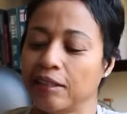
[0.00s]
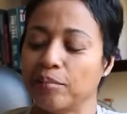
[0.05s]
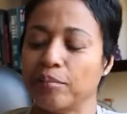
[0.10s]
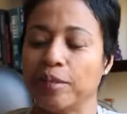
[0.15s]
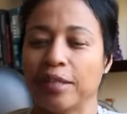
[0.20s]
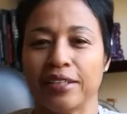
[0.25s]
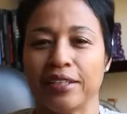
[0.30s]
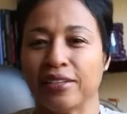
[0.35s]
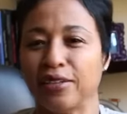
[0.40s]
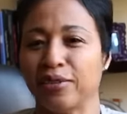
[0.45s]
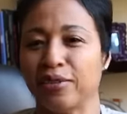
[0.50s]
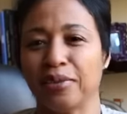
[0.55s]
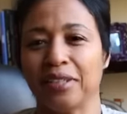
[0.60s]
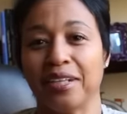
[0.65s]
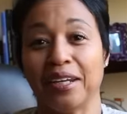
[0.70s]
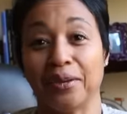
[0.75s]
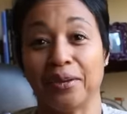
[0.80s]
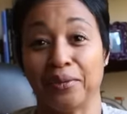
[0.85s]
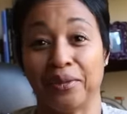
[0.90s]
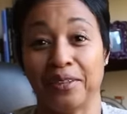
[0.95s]
but you know
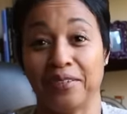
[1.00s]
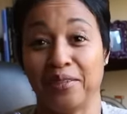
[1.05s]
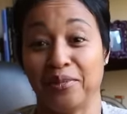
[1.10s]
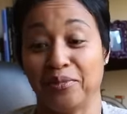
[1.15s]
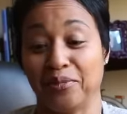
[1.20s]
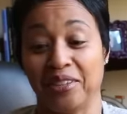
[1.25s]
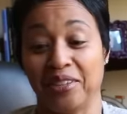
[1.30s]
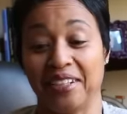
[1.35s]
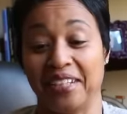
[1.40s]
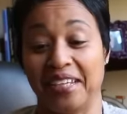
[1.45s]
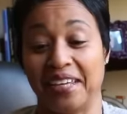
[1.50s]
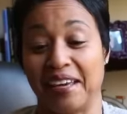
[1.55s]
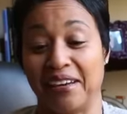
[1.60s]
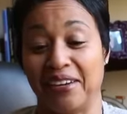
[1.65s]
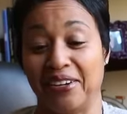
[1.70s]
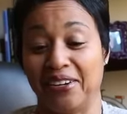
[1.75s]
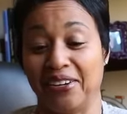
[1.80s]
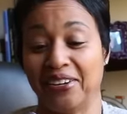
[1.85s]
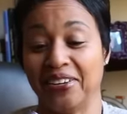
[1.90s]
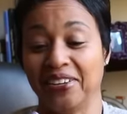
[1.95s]
what? I don't even really
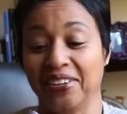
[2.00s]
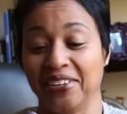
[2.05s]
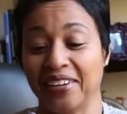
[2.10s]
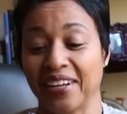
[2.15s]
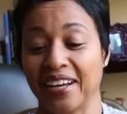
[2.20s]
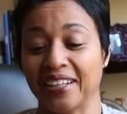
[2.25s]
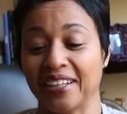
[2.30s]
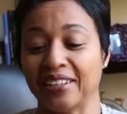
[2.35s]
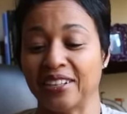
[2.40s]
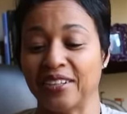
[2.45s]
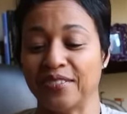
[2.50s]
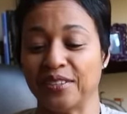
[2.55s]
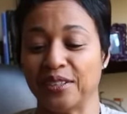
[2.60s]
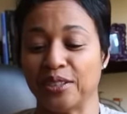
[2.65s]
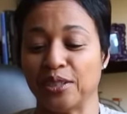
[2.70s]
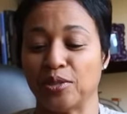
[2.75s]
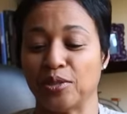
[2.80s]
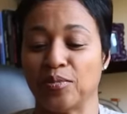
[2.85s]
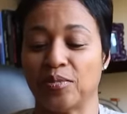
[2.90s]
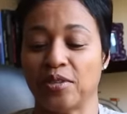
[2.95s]
care. I love it
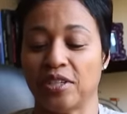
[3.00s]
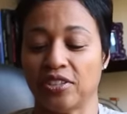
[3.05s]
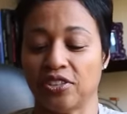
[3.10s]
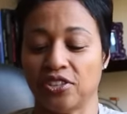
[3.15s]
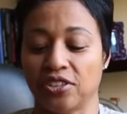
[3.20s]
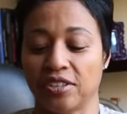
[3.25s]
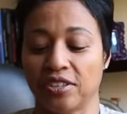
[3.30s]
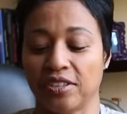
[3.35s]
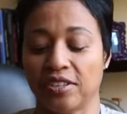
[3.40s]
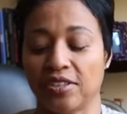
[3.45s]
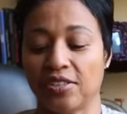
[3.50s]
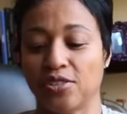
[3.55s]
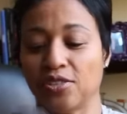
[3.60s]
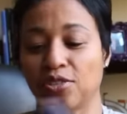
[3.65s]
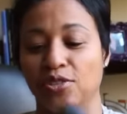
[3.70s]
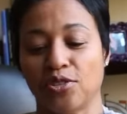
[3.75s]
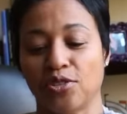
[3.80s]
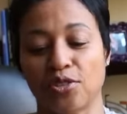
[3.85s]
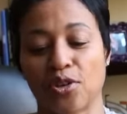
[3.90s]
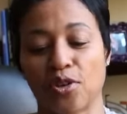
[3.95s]
so much. It's
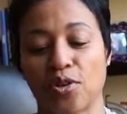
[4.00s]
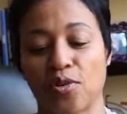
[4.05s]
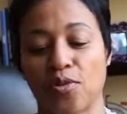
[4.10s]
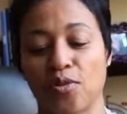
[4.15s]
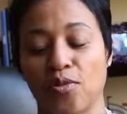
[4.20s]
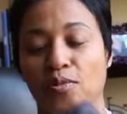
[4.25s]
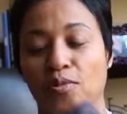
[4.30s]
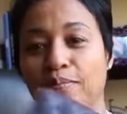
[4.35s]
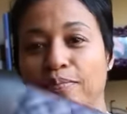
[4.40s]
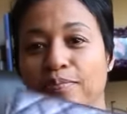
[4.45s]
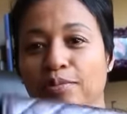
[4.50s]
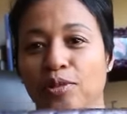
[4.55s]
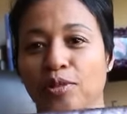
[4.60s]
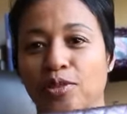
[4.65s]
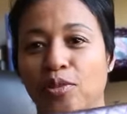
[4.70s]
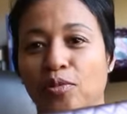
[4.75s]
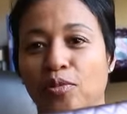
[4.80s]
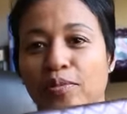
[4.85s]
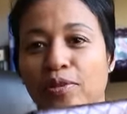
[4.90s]
so, so